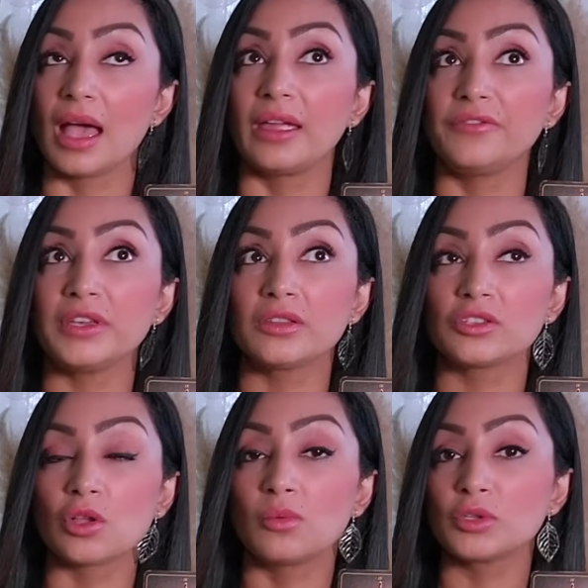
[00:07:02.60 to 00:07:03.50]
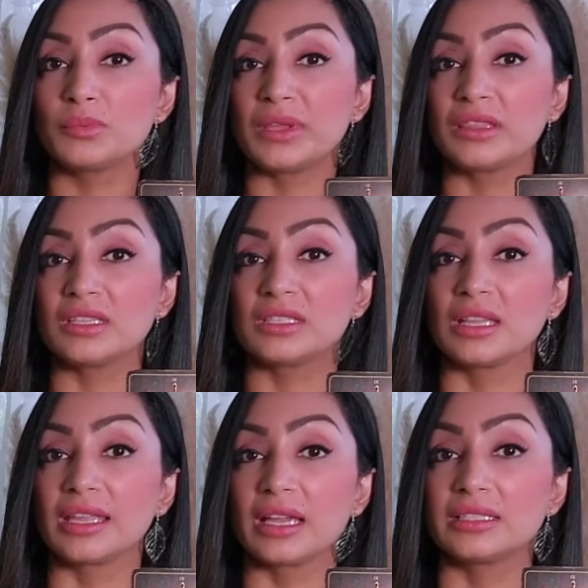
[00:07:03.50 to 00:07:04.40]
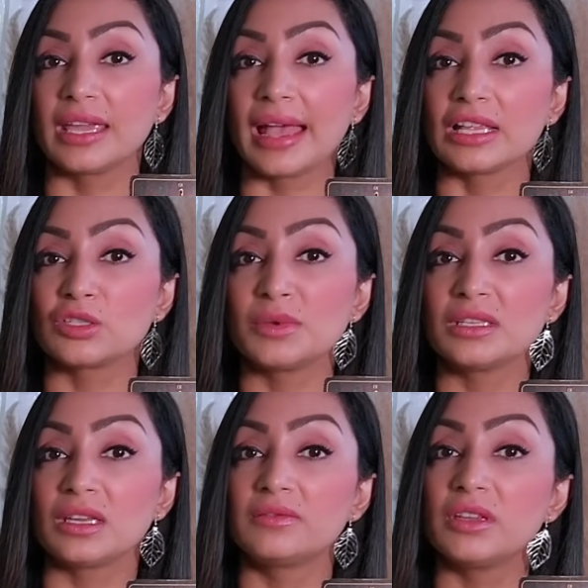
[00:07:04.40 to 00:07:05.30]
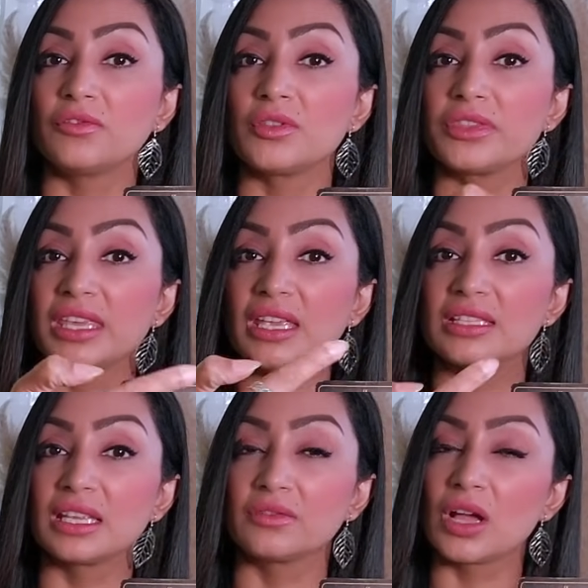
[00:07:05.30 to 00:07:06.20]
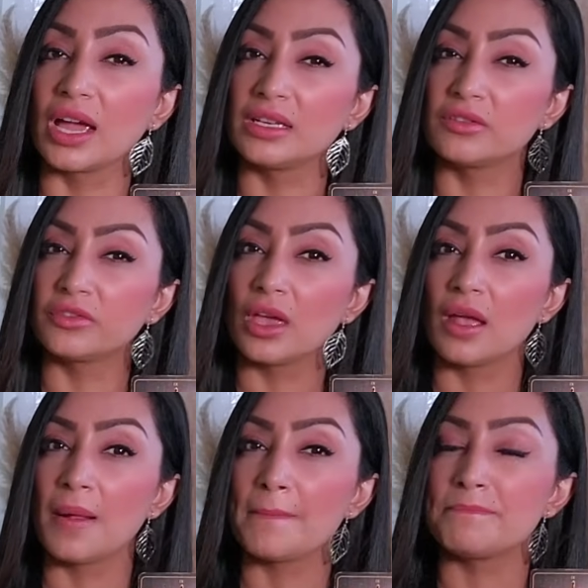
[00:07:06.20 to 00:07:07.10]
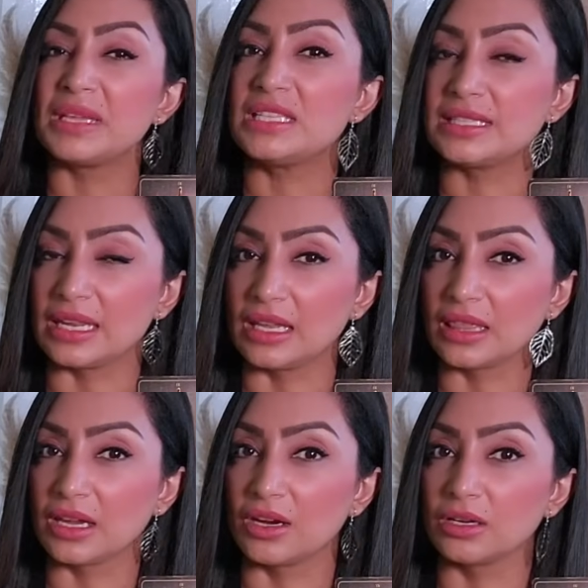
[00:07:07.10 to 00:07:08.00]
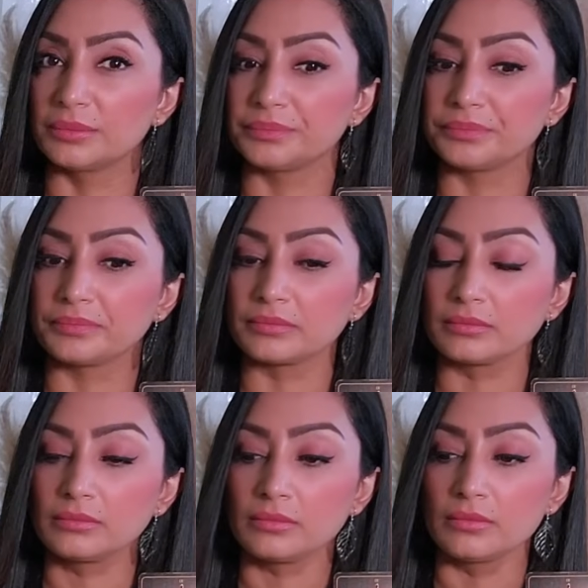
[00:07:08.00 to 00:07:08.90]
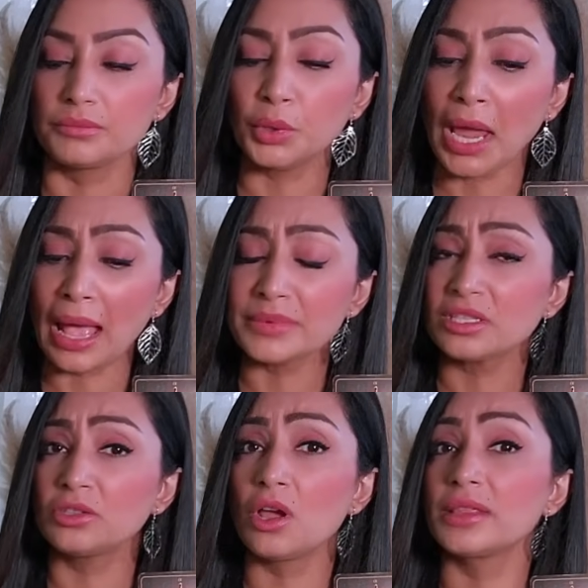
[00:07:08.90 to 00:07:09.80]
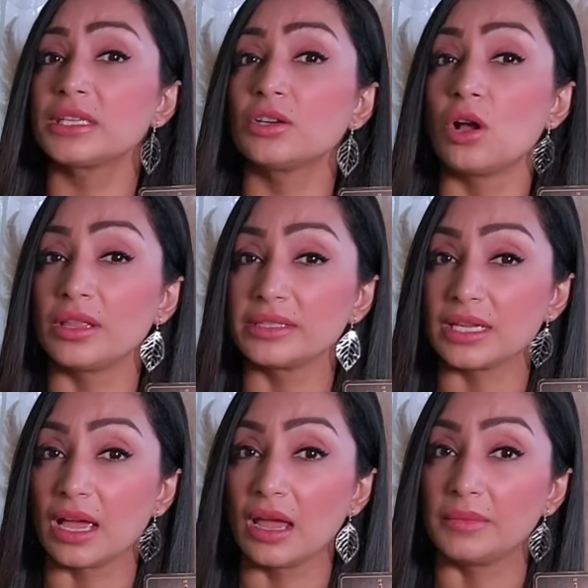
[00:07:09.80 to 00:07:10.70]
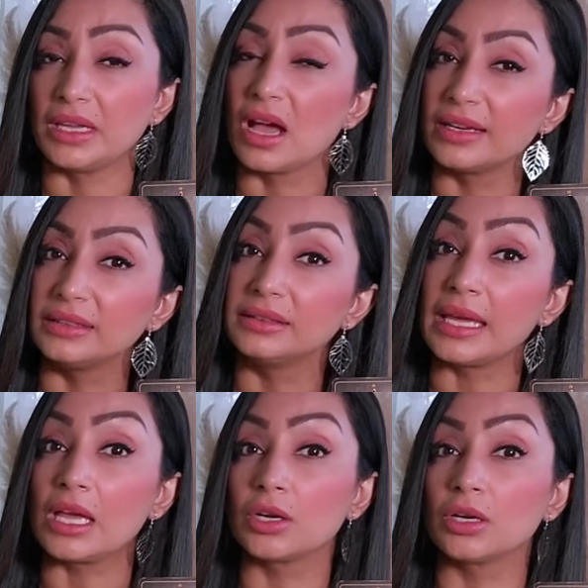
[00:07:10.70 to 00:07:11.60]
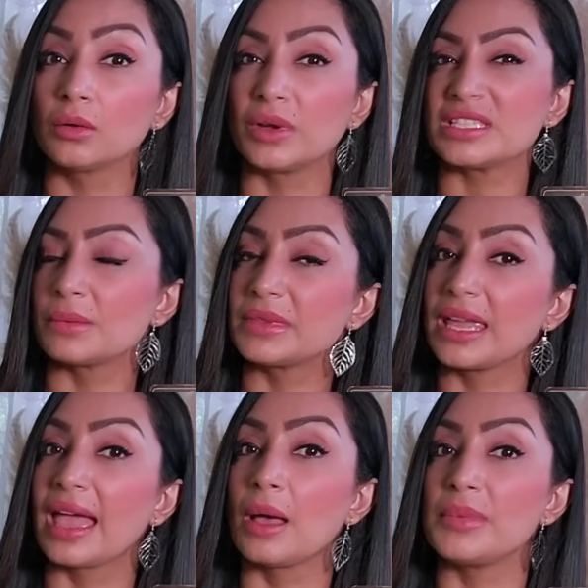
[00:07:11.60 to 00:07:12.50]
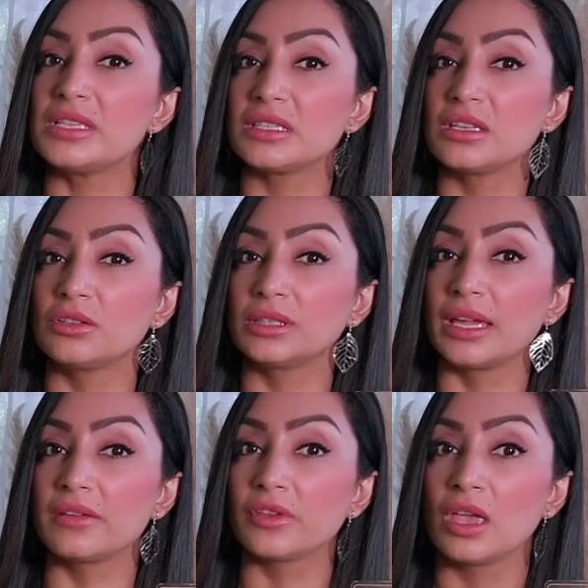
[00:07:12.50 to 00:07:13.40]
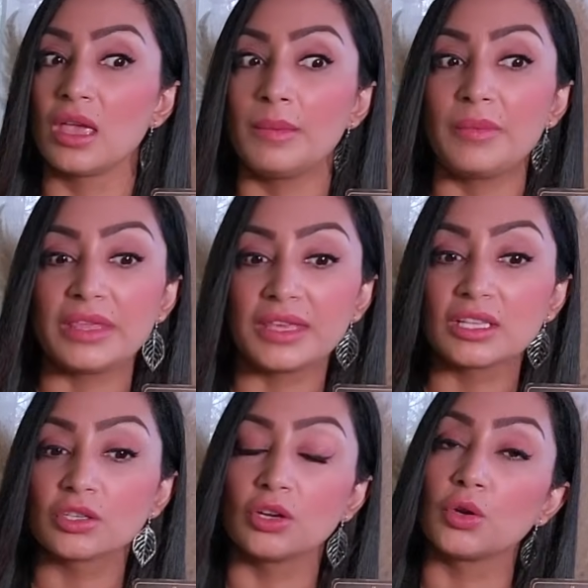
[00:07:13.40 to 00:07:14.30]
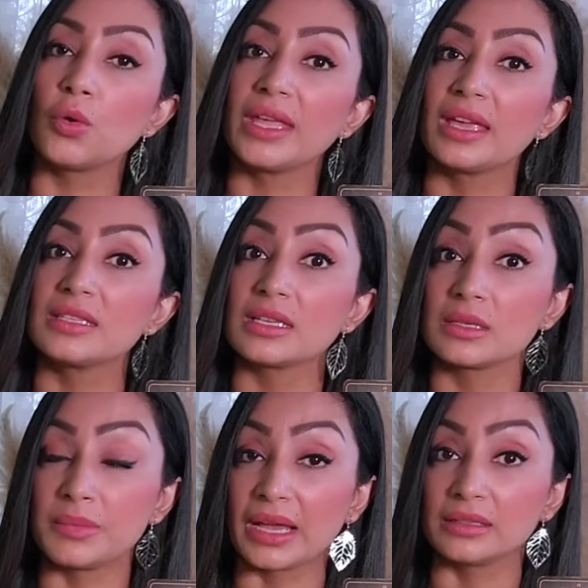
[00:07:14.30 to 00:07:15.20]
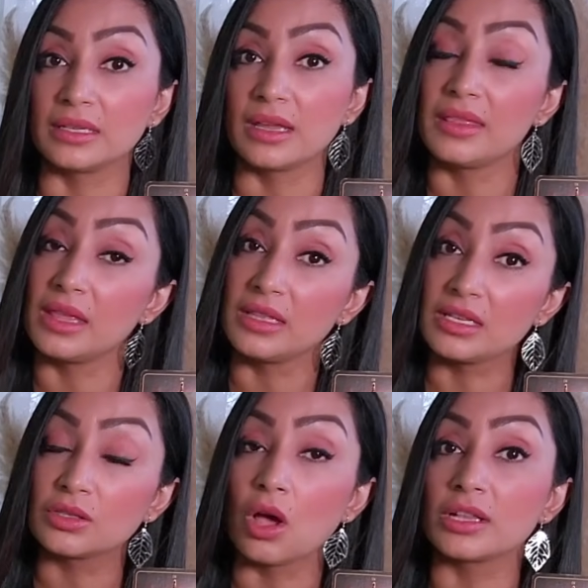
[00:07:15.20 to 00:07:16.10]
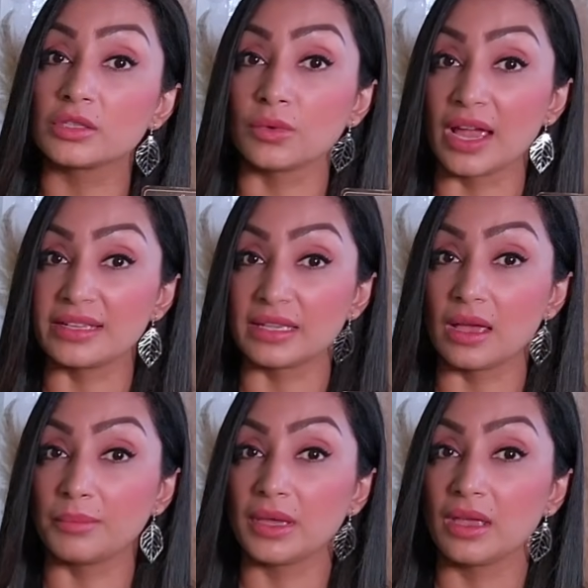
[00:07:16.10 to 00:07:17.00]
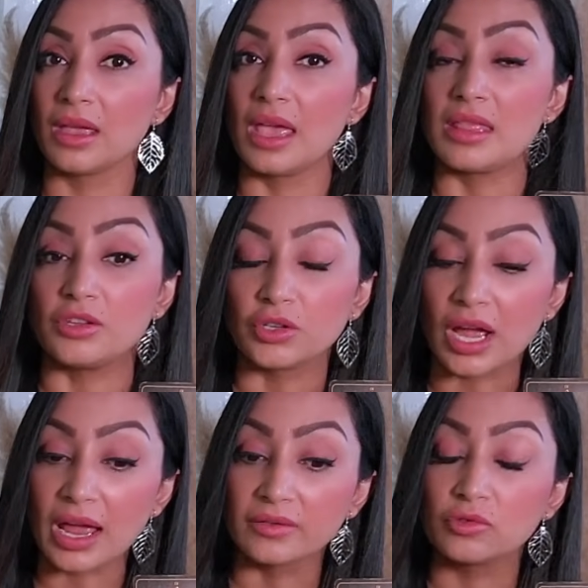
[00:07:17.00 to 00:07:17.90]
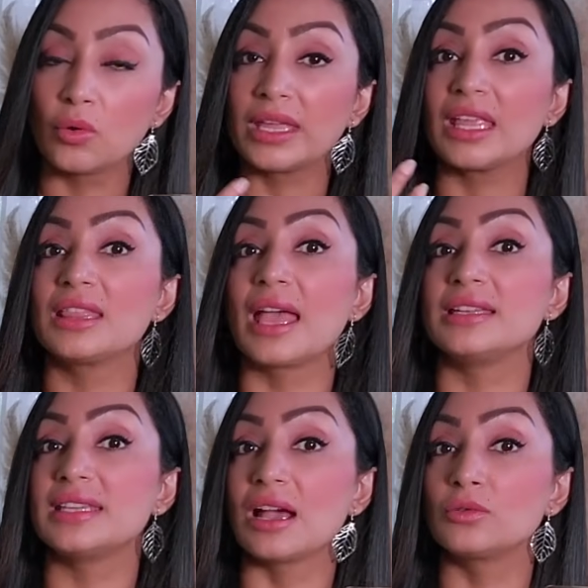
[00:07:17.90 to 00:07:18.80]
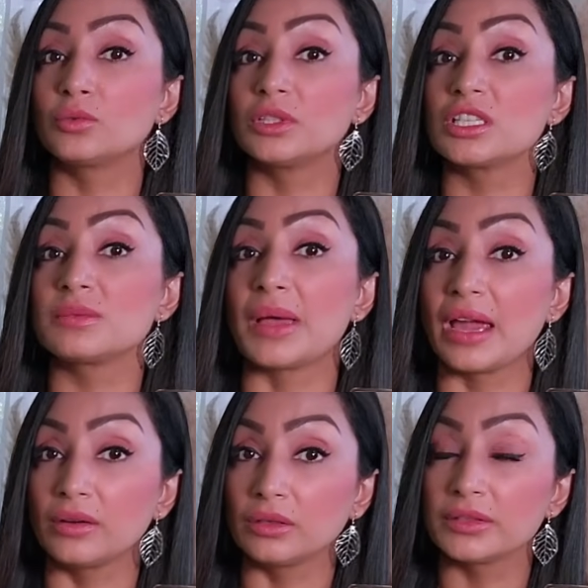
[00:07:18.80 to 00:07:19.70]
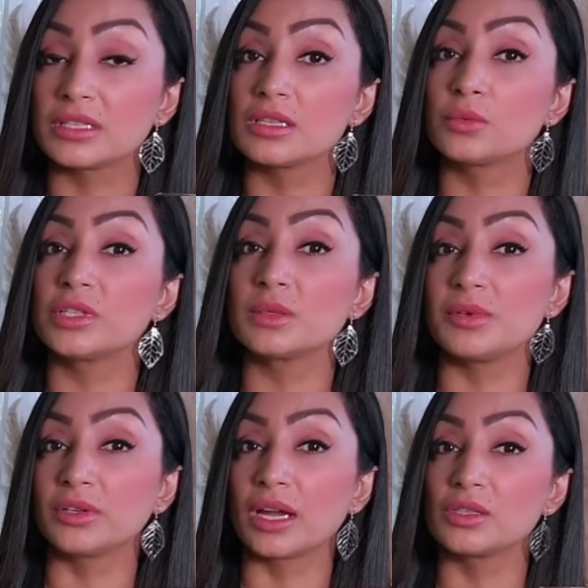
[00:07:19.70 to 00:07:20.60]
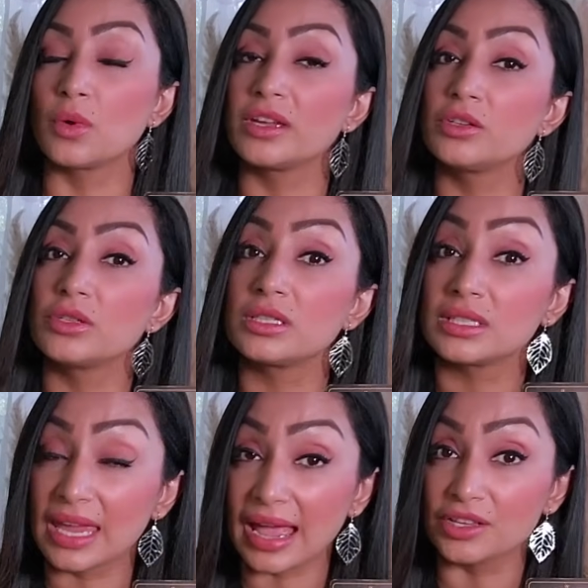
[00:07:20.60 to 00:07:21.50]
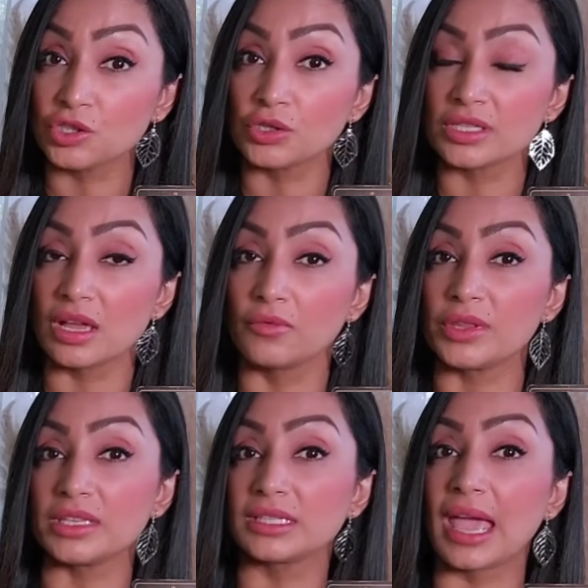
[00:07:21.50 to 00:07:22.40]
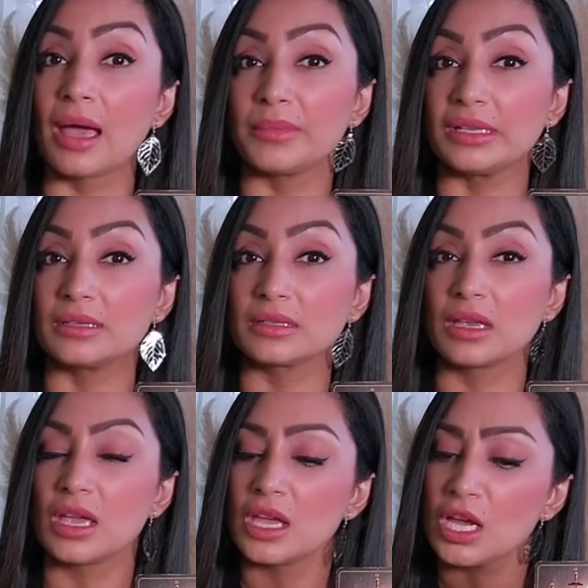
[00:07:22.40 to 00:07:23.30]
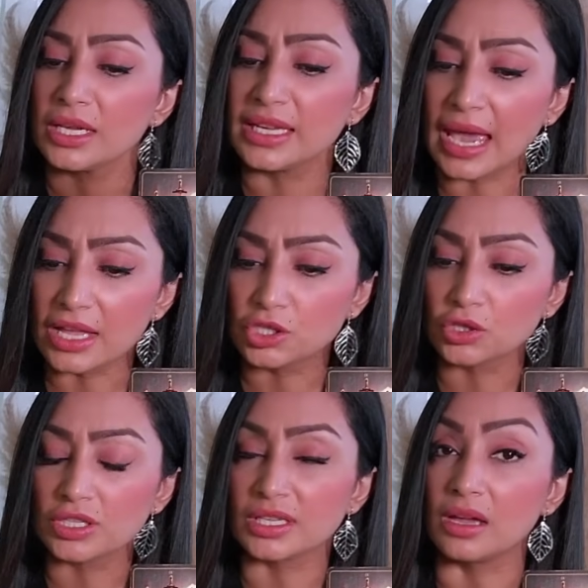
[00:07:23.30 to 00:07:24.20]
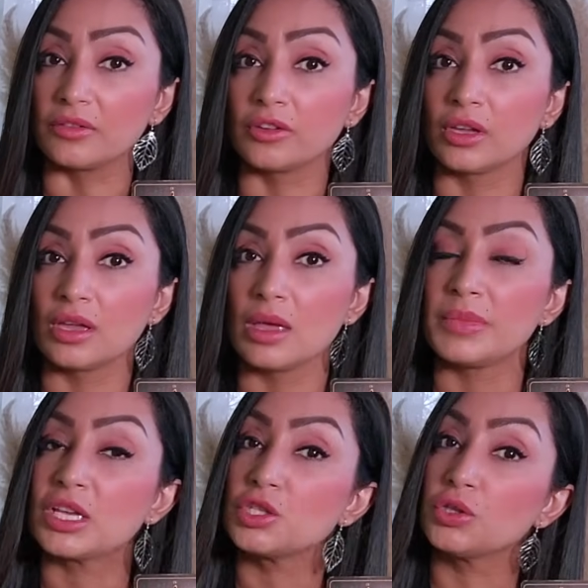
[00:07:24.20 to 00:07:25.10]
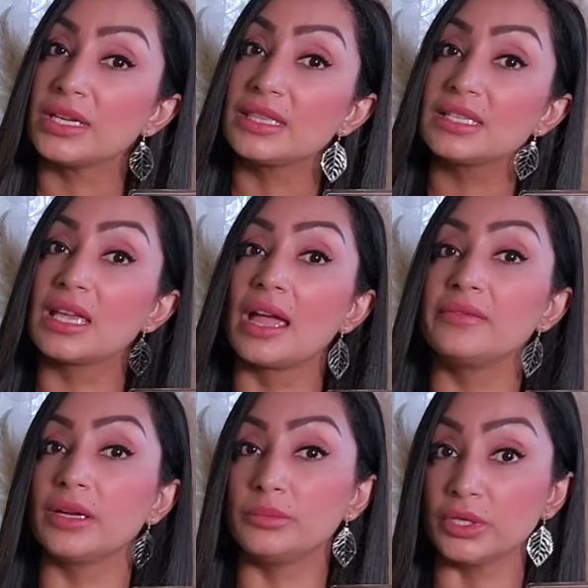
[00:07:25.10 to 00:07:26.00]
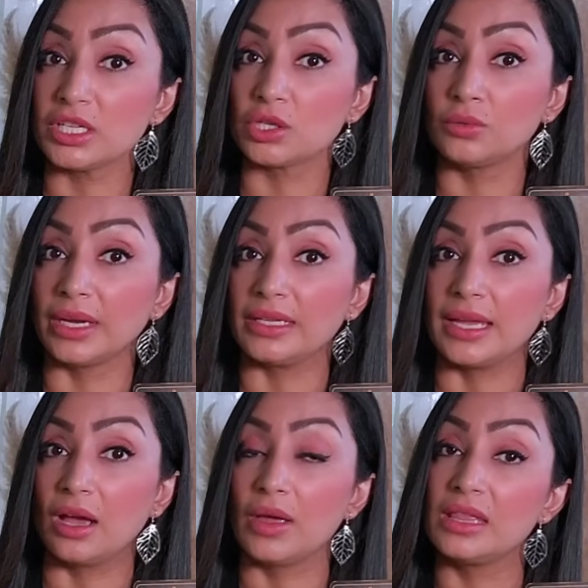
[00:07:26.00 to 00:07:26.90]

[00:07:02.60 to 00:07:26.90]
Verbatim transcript: I feel there's almost been this like attachment of different things that have kind of been sitting there. Perhaps they're not there all the time. They kind of linger when something happens in your life. Maybe things aren't going as expected, and then these thoughts rise up. And then you're kind of going in that downward spiral. This is where Spirit guides want you to catch yourself when this happens. Catch yourself, because you're in this high vibration right now.